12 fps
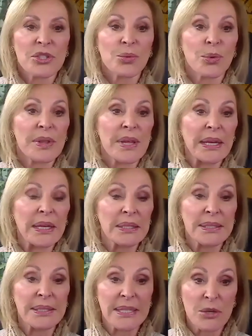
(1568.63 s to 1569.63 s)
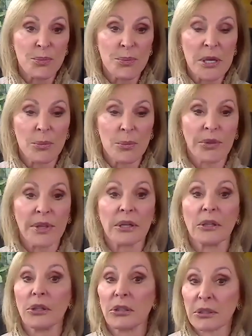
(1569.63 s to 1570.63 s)
where they can see people
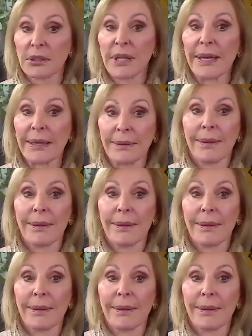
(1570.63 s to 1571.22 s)
that look like